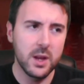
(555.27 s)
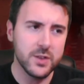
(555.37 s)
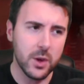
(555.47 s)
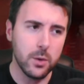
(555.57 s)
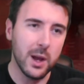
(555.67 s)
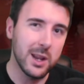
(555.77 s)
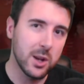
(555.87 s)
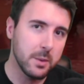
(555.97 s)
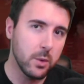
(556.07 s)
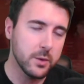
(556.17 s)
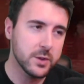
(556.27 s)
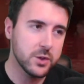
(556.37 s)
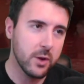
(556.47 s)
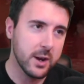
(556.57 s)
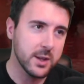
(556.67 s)
So a little bit more
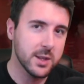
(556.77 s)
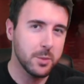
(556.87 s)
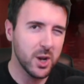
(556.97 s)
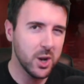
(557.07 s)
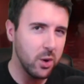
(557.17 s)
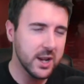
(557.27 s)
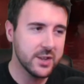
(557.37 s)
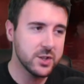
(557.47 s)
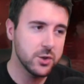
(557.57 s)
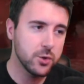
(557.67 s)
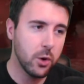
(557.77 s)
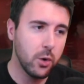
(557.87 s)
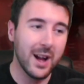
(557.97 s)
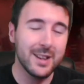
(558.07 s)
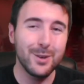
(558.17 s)
strength, but a lot less
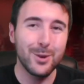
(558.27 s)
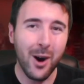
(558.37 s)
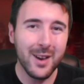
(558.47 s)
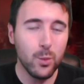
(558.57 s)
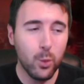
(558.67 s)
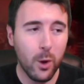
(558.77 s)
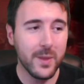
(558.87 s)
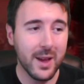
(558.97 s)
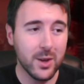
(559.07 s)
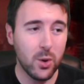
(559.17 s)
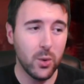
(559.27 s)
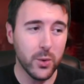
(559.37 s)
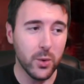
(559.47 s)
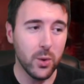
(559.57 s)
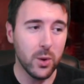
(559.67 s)
control, and you kind of want that
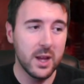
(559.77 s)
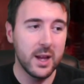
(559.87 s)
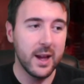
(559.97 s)
Khorne Gore,